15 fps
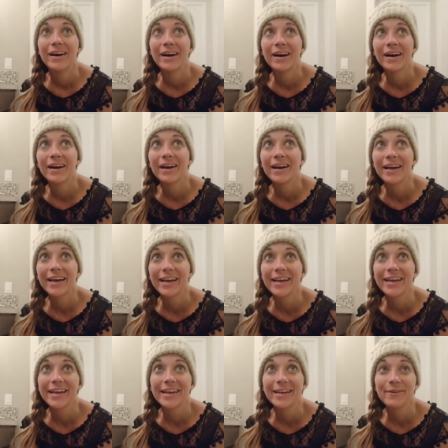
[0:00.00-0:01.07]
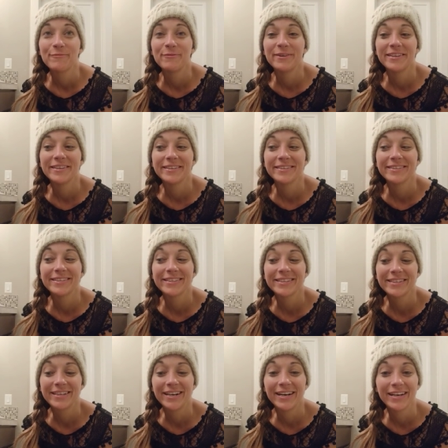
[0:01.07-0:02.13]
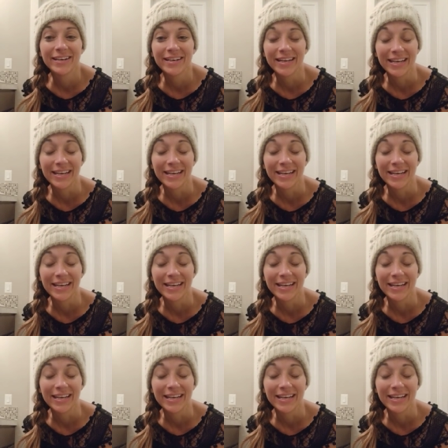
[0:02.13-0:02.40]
I went and got